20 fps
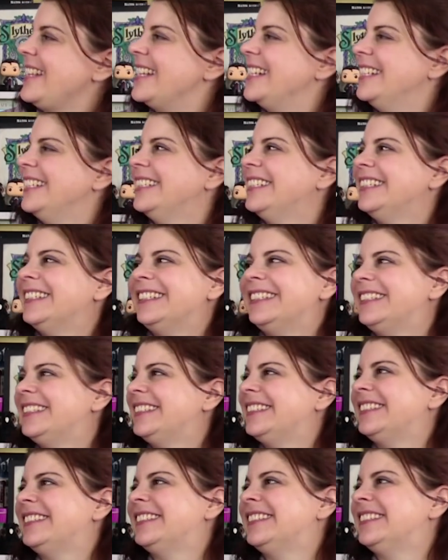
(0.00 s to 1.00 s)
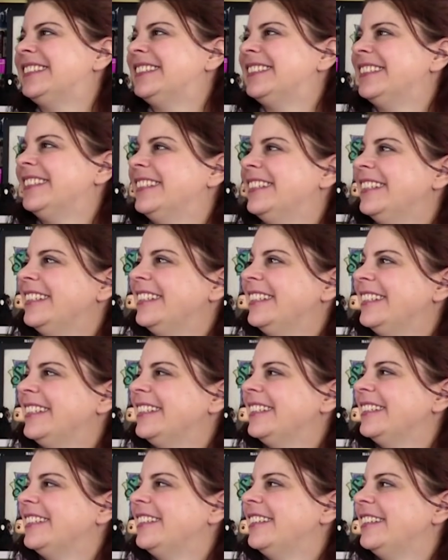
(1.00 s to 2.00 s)

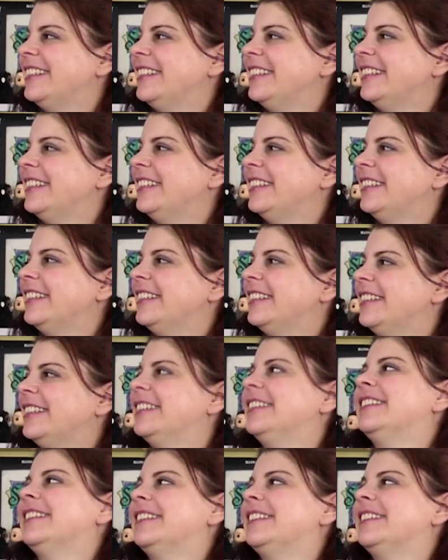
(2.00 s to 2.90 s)
No words are spoken by the person on screen.